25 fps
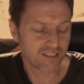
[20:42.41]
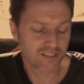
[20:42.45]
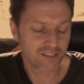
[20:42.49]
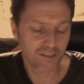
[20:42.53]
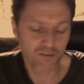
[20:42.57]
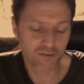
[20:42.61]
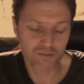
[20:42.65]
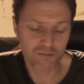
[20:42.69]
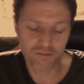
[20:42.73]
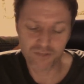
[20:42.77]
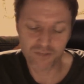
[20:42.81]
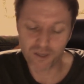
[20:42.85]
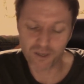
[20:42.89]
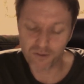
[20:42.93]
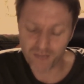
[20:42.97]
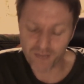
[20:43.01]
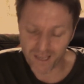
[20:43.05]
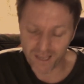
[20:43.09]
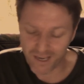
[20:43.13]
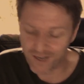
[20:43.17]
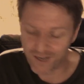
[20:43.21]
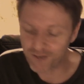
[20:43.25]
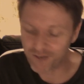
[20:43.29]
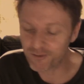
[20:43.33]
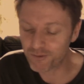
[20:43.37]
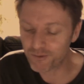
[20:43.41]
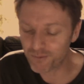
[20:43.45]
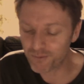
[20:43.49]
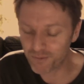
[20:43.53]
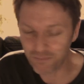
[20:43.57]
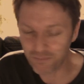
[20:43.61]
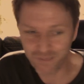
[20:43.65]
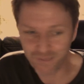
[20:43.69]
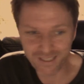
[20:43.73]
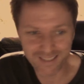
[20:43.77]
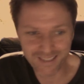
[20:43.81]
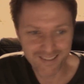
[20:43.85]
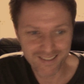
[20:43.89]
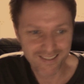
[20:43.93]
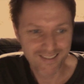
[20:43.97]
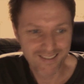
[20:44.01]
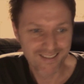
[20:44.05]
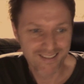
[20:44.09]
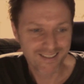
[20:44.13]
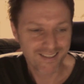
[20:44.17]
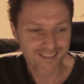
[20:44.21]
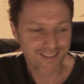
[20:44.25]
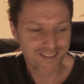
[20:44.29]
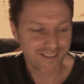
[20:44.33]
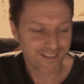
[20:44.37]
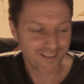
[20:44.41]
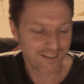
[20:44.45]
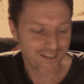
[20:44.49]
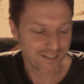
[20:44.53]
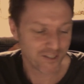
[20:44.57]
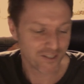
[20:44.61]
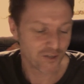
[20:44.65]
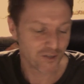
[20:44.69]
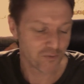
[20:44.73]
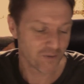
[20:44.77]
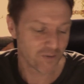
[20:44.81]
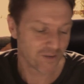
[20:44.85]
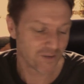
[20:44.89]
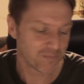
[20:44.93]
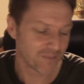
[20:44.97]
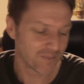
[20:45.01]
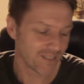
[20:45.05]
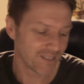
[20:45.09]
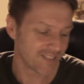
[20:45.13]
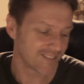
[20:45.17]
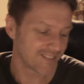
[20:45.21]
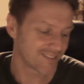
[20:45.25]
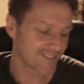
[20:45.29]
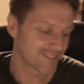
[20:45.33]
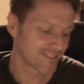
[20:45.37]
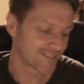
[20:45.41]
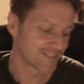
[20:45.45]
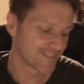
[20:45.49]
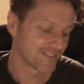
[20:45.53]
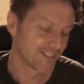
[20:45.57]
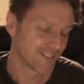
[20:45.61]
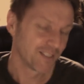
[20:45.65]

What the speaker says: So don't get angry with me. I know my place.